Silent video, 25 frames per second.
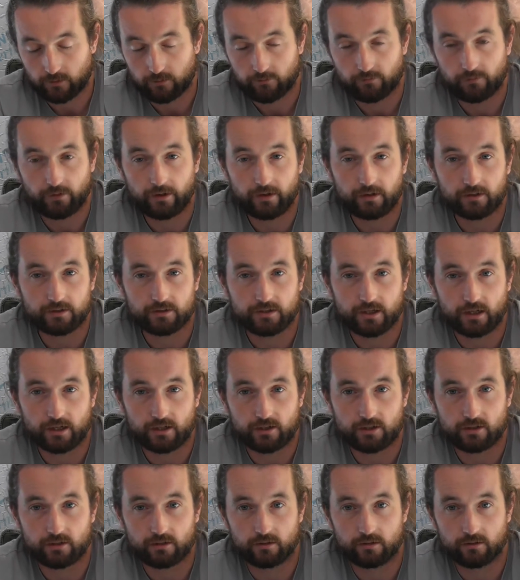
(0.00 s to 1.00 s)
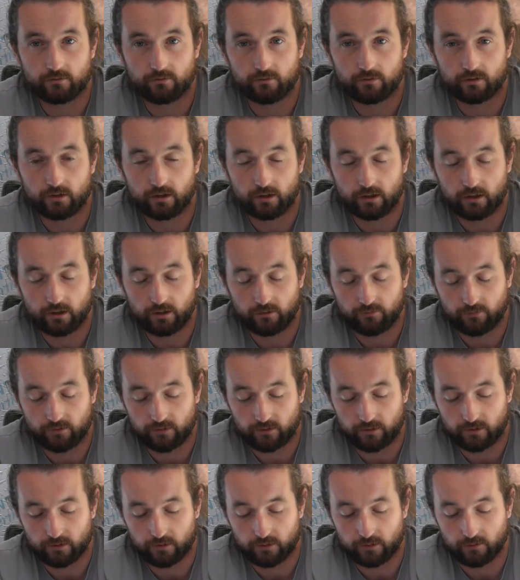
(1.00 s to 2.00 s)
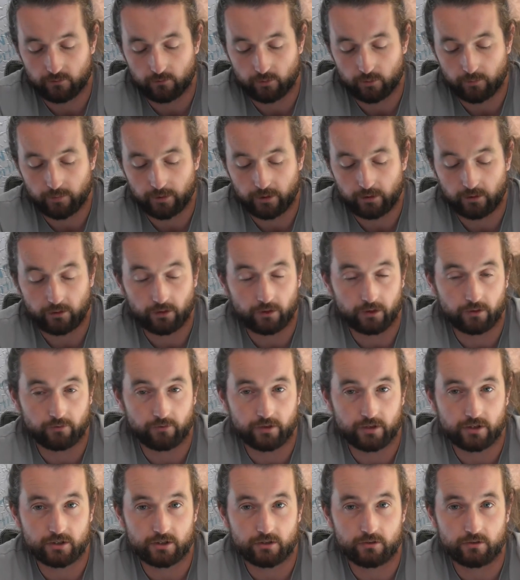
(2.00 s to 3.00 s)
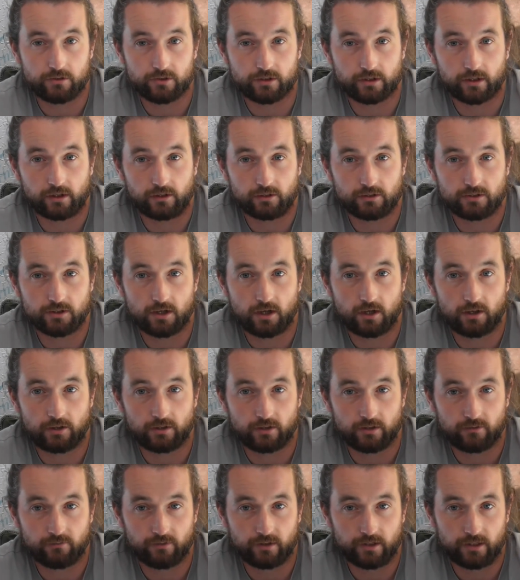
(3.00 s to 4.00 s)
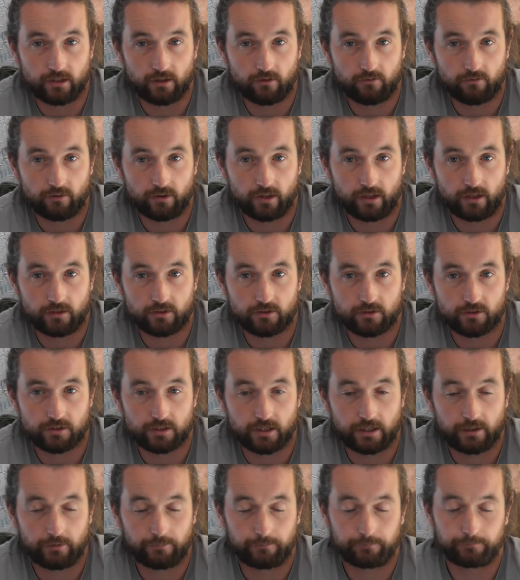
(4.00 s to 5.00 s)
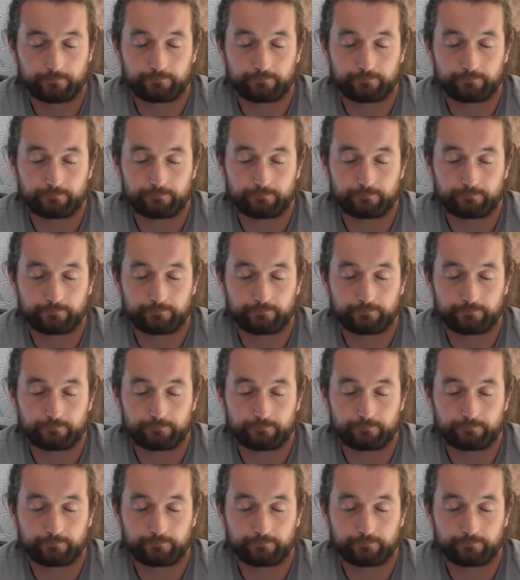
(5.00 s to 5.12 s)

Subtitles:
The final section will be on other issues, and I'll start another video for that just now.